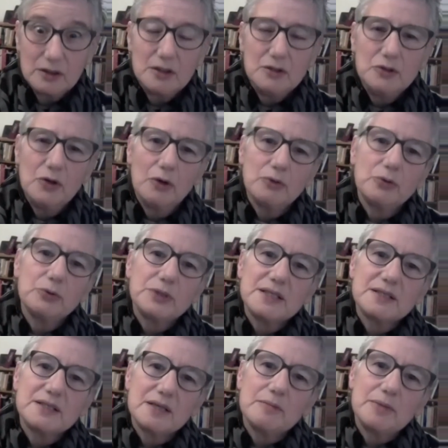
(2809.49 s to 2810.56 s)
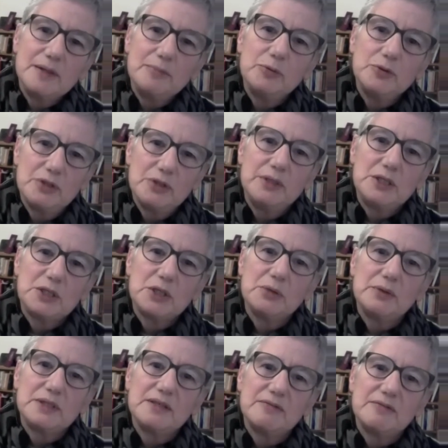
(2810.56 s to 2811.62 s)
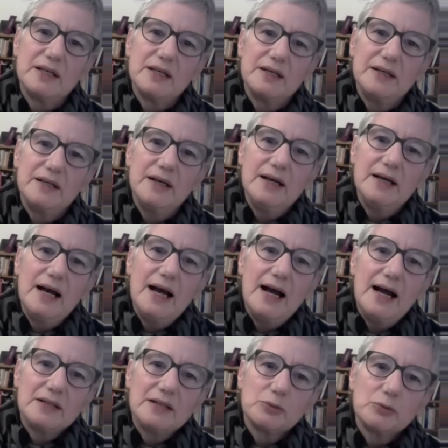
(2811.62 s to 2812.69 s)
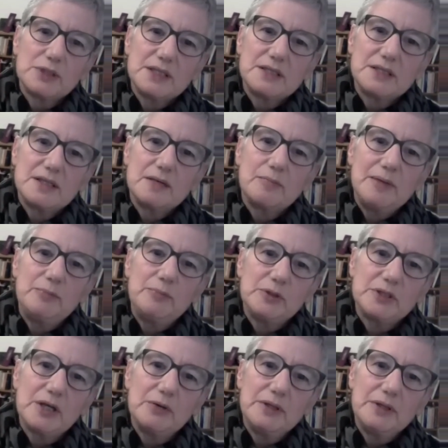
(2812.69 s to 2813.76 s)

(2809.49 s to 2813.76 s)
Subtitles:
non-autistic people do intuitively and autistic people don't.